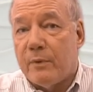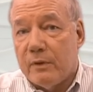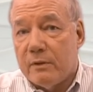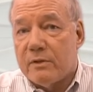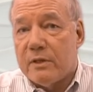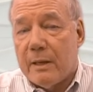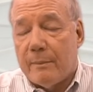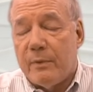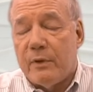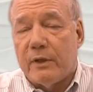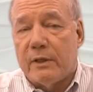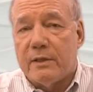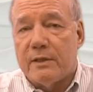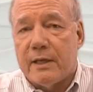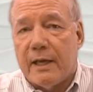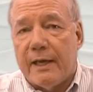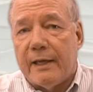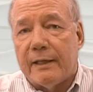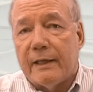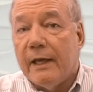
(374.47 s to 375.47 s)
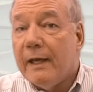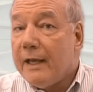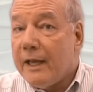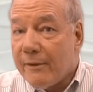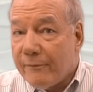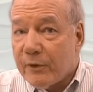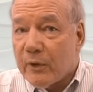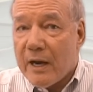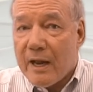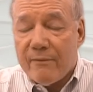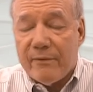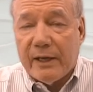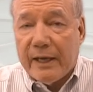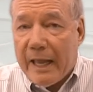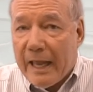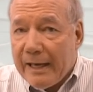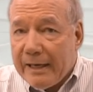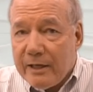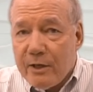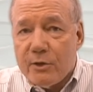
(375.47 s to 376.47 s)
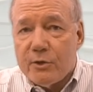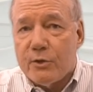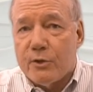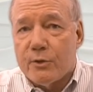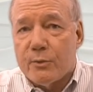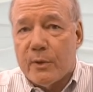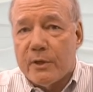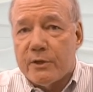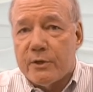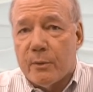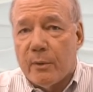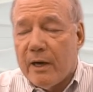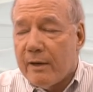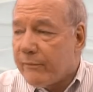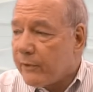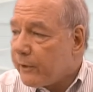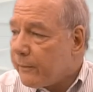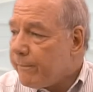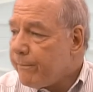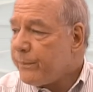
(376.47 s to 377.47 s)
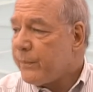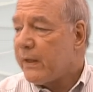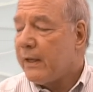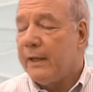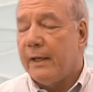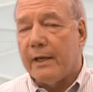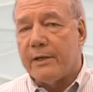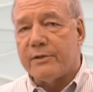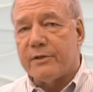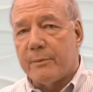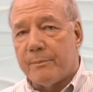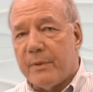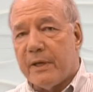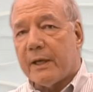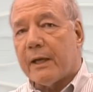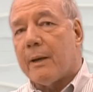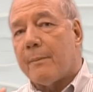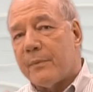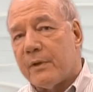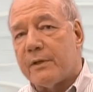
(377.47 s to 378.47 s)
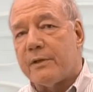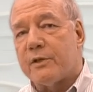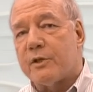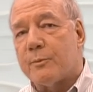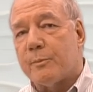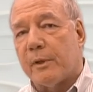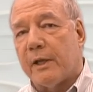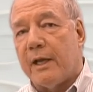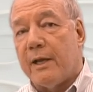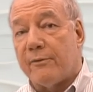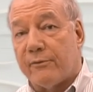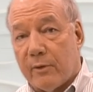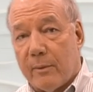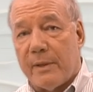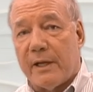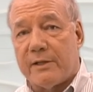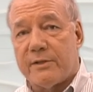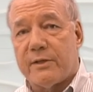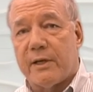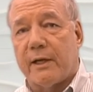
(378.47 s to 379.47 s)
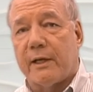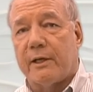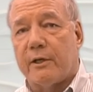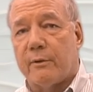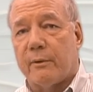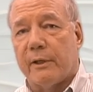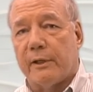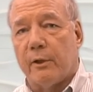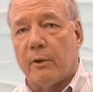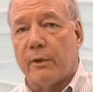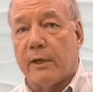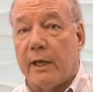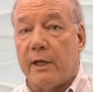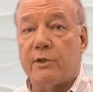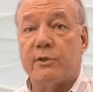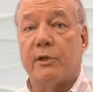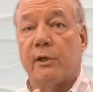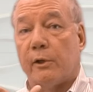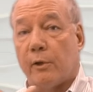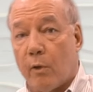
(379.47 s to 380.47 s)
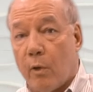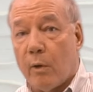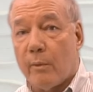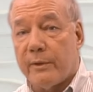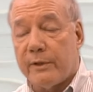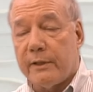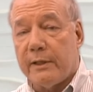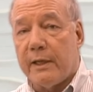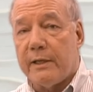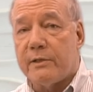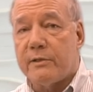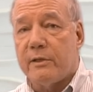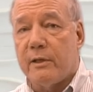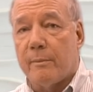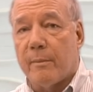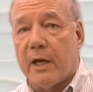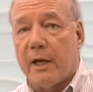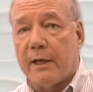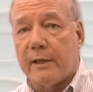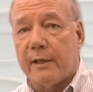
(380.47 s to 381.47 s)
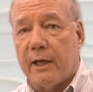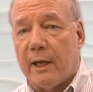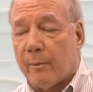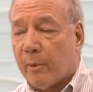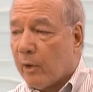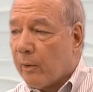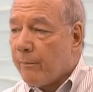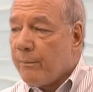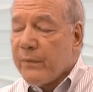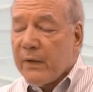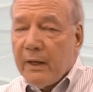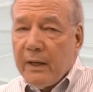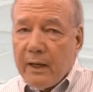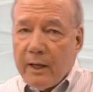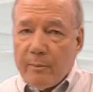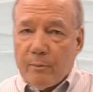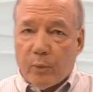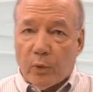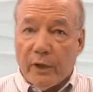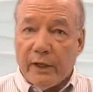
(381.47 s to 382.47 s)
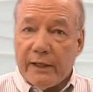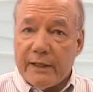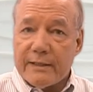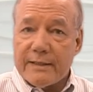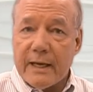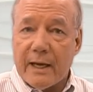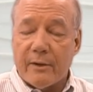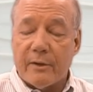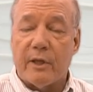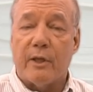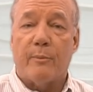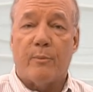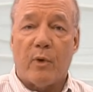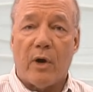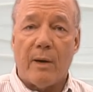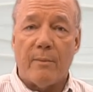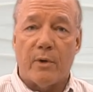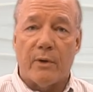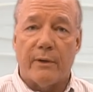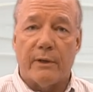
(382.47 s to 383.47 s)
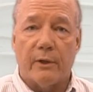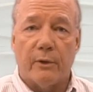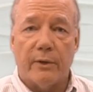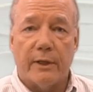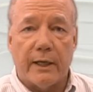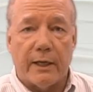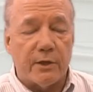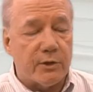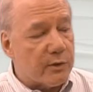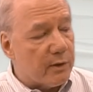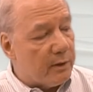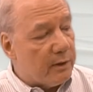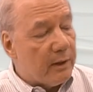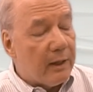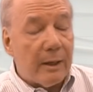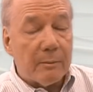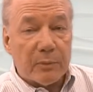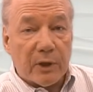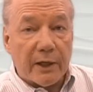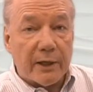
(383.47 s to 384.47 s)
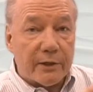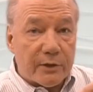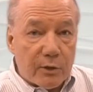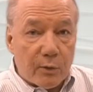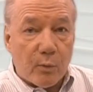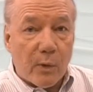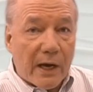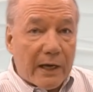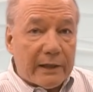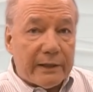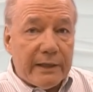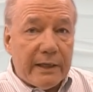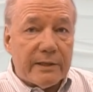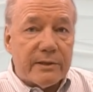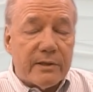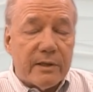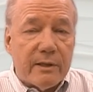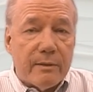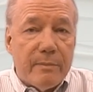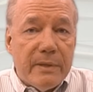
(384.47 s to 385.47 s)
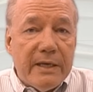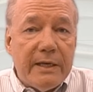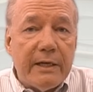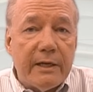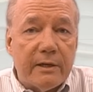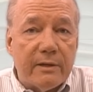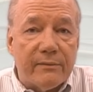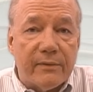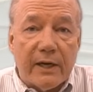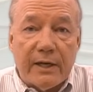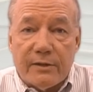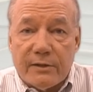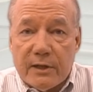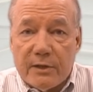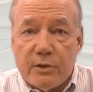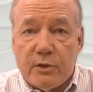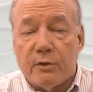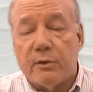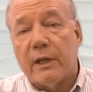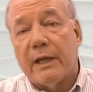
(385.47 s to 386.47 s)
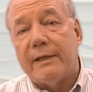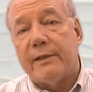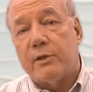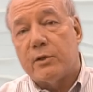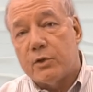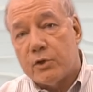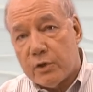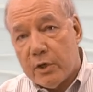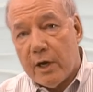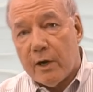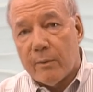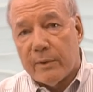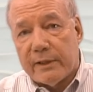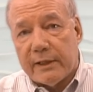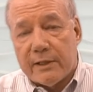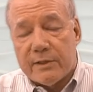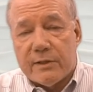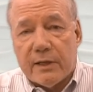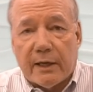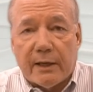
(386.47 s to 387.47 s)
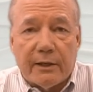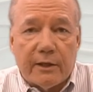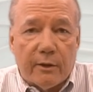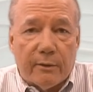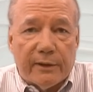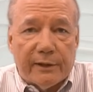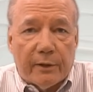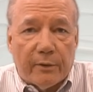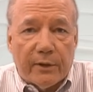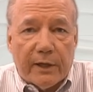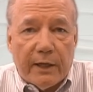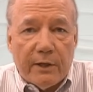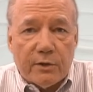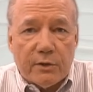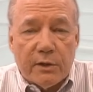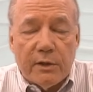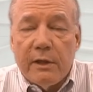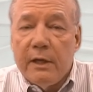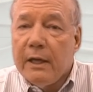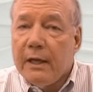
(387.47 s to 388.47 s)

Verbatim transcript: step you can take if you're having any issues whatsoever is to pick up the display from that secondary location along with the HDMI cable and bring it down to the primary location, plug it directly into the media device that you'd like to share with that secondary location,